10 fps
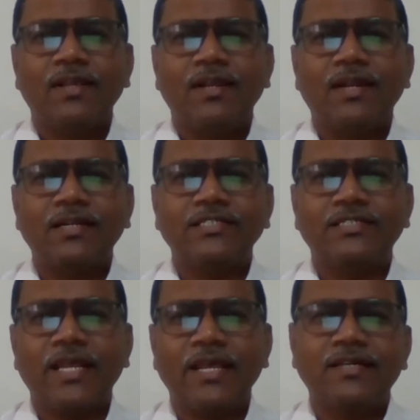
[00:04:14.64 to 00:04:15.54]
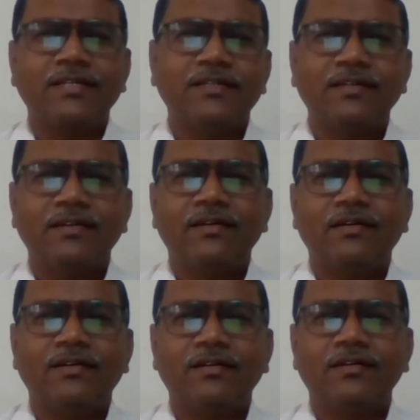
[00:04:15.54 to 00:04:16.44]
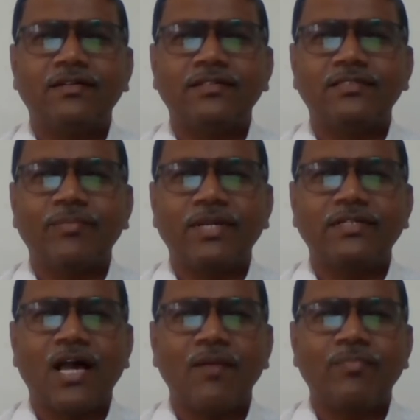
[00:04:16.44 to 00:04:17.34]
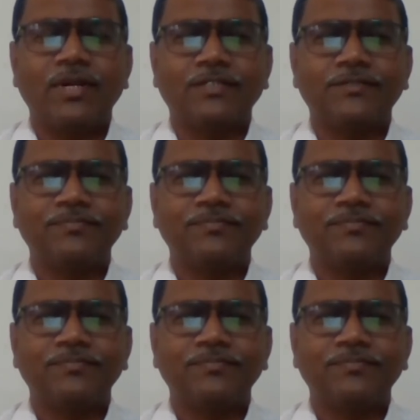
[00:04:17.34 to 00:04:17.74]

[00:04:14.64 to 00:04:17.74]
Let us take some examples.